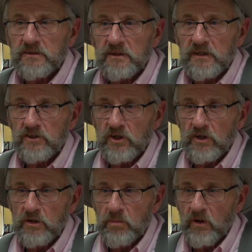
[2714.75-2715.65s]
It's a
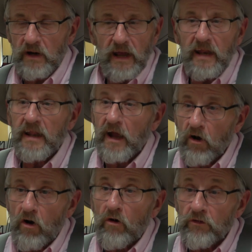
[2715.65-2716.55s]
good community. And they
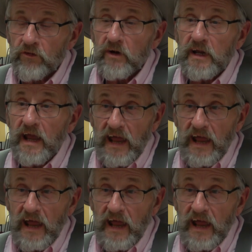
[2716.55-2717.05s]
all three